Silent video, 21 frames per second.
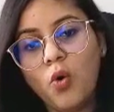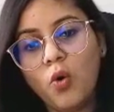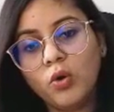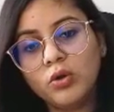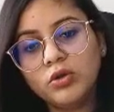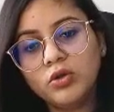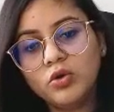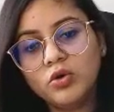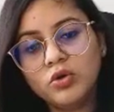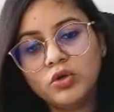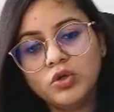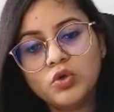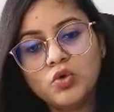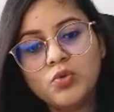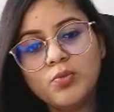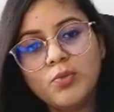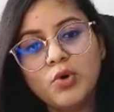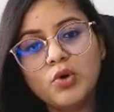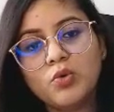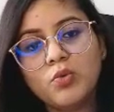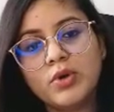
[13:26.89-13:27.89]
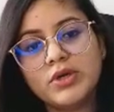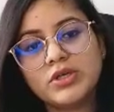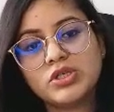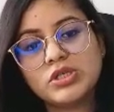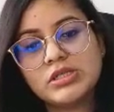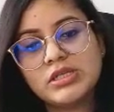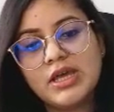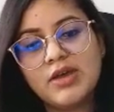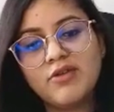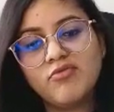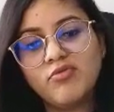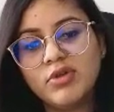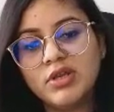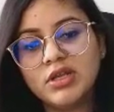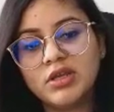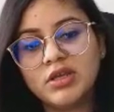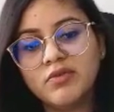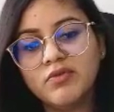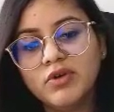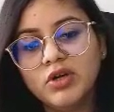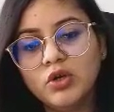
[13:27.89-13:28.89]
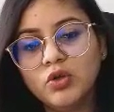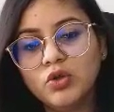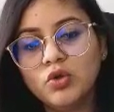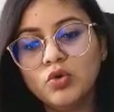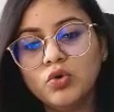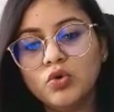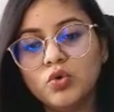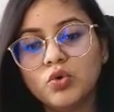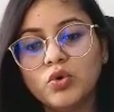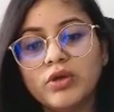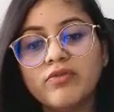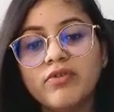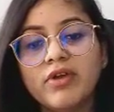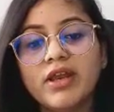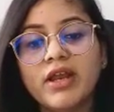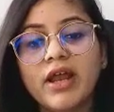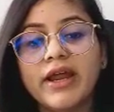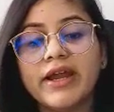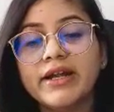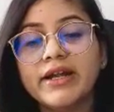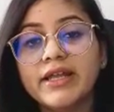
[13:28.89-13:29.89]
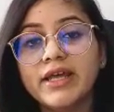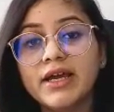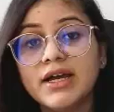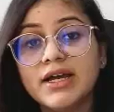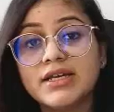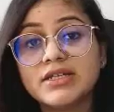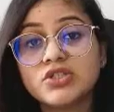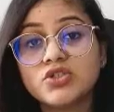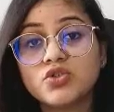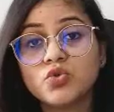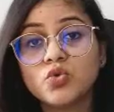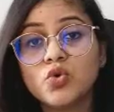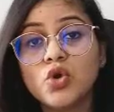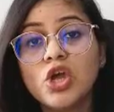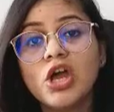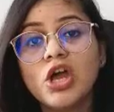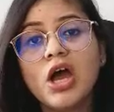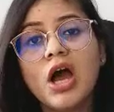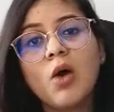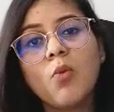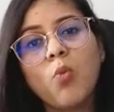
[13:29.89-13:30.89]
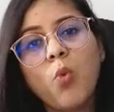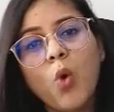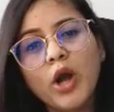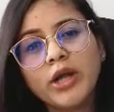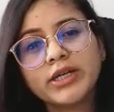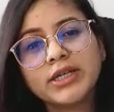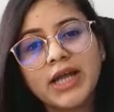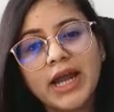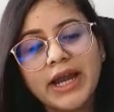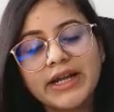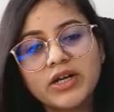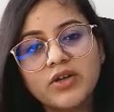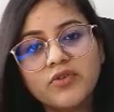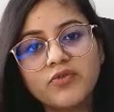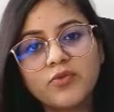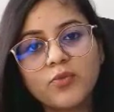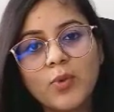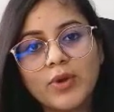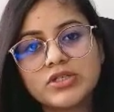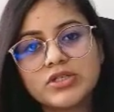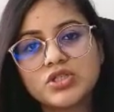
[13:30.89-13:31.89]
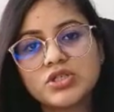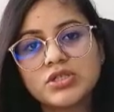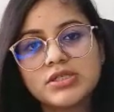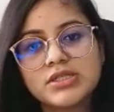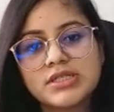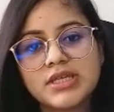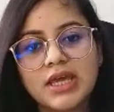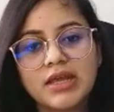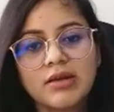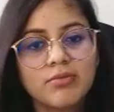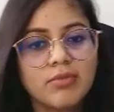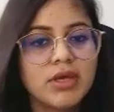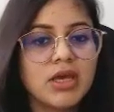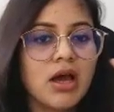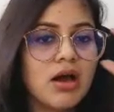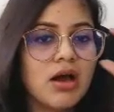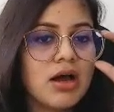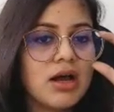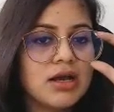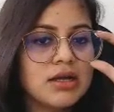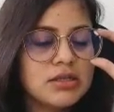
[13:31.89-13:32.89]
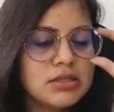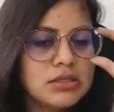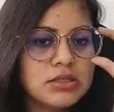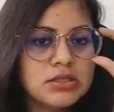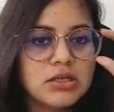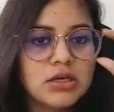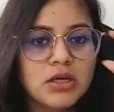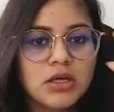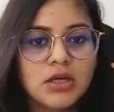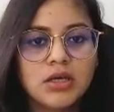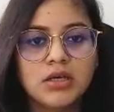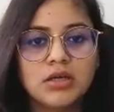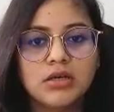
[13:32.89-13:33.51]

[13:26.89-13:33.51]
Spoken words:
Although 2 more questions have been given to you to give an idea as to what kind of questions can be asked.